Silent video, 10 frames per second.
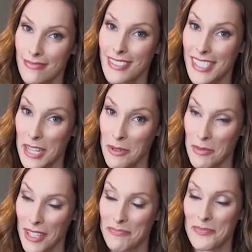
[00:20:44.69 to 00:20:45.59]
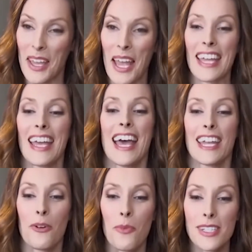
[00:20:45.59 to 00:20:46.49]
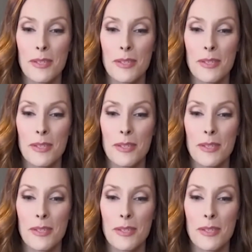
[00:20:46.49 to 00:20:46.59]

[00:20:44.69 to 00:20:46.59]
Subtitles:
Stay with me, okay? Now, what's a